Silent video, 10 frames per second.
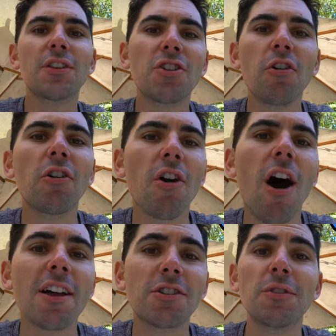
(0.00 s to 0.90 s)
The total
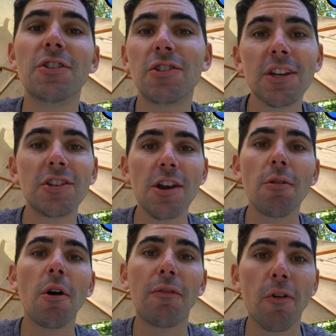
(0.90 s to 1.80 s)
cost was
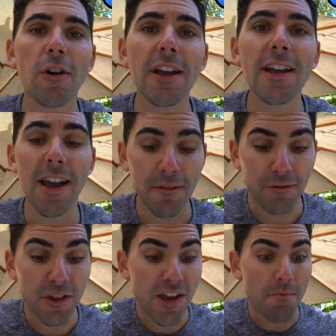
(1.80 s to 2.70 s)
€6.40, and
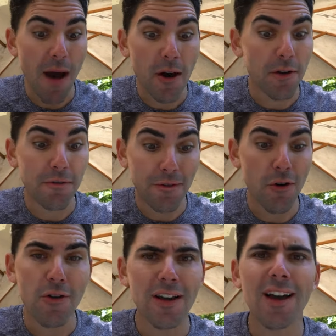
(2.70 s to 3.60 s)
for the amount of
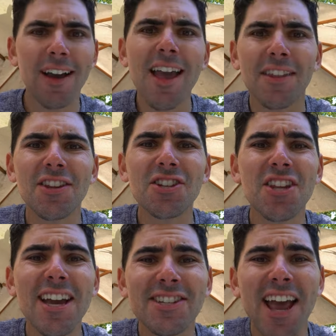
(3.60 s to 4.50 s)
food, again, this
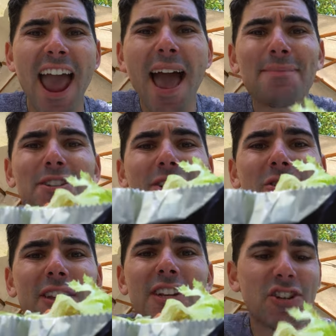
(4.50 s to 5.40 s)
thing is
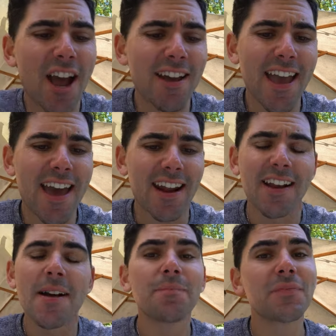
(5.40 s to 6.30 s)
absolutely gigantic.
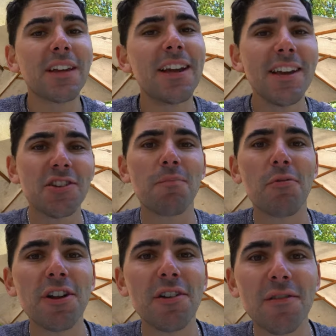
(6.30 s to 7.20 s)
Is a
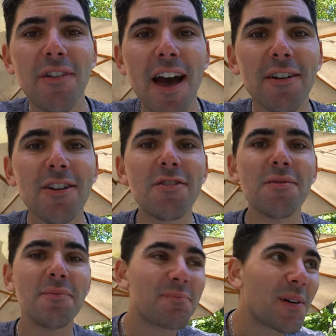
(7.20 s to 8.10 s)
pretty good
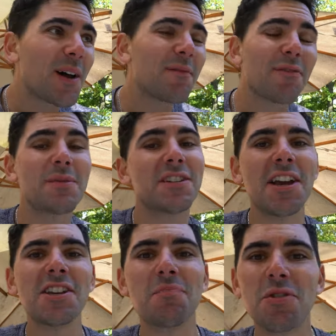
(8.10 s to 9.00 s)
value, but from a
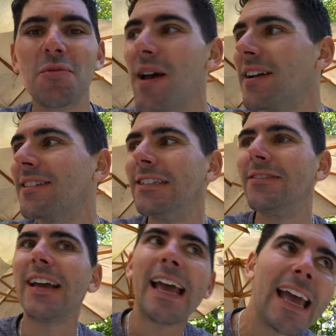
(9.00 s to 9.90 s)
taste
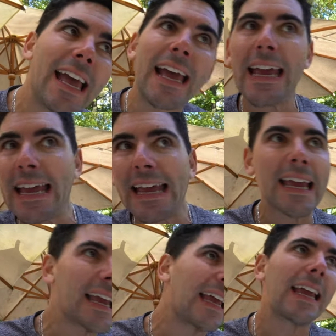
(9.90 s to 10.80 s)
perspective,
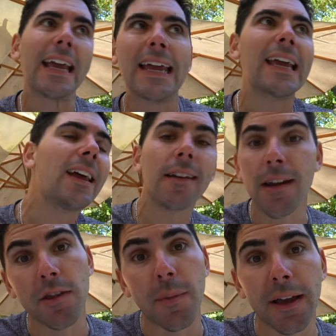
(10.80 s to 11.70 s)
eh,
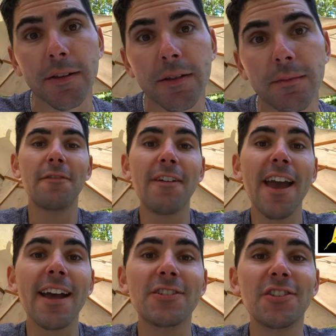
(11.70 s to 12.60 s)
not the best.
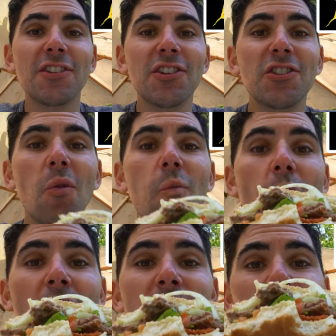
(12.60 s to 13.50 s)
Fans, this is a
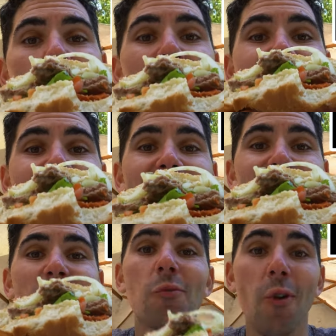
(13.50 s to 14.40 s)

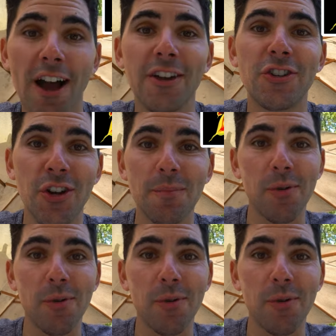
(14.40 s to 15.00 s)
1.8 rocket ship